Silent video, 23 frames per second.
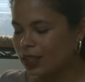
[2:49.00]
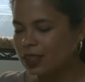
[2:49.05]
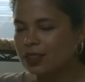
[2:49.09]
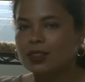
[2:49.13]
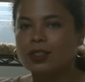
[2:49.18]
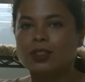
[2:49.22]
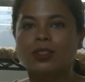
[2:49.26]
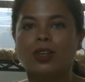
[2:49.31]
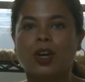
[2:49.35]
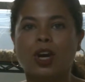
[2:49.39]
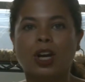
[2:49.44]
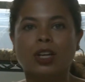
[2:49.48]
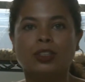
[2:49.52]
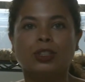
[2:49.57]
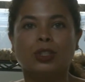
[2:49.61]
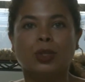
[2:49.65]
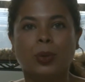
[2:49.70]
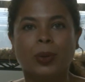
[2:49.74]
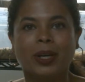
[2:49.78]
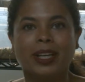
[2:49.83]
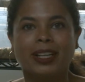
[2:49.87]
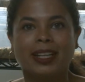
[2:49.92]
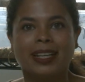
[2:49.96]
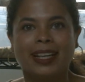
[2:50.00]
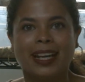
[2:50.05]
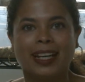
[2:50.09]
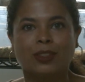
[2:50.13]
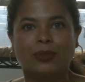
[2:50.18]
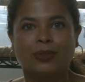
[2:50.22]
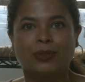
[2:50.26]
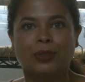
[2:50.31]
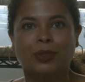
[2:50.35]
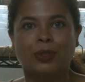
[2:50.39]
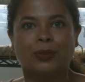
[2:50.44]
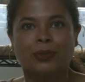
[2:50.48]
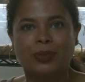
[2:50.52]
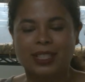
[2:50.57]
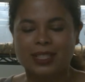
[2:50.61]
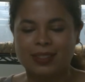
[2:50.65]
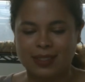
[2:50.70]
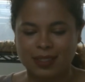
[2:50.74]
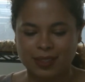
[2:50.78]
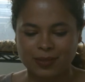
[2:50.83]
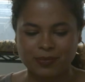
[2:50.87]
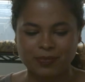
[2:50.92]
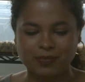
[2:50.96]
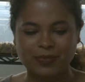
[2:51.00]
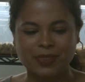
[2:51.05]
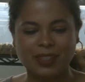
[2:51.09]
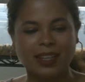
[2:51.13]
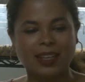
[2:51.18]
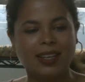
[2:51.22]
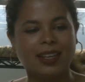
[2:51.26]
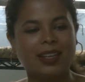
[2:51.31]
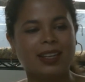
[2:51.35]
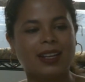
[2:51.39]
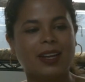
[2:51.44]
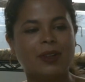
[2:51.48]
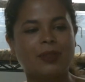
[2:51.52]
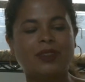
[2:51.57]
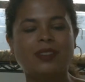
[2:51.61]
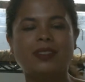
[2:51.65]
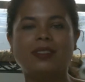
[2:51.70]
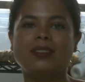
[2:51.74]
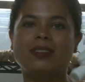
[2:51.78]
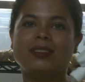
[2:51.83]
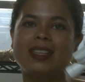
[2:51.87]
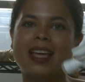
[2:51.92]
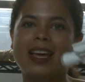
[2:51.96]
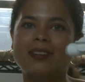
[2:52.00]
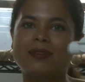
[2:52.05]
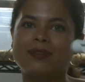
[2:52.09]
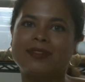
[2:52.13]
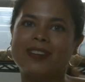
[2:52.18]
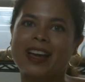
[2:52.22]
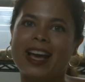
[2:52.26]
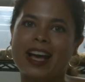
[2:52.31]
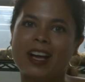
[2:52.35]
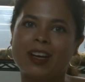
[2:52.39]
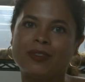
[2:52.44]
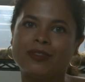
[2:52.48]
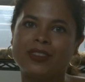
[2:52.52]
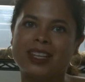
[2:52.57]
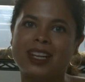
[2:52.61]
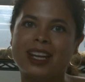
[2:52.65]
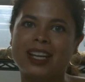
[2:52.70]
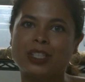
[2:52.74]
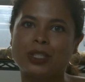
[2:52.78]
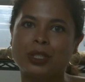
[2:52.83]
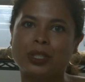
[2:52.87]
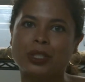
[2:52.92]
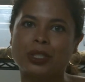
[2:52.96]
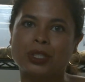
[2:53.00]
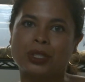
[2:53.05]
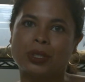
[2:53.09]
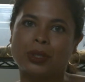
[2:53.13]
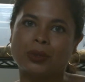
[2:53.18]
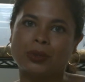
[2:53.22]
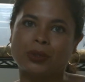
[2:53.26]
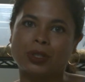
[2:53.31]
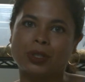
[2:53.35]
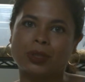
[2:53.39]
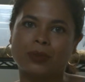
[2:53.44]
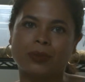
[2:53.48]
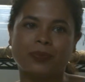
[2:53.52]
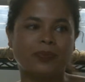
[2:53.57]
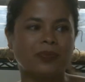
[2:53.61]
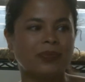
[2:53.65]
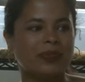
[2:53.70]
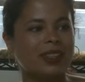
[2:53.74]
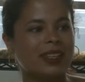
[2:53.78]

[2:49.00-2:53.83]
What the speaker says: It's called a Quick Connect for a reason. Now this is that valve that I just showed you.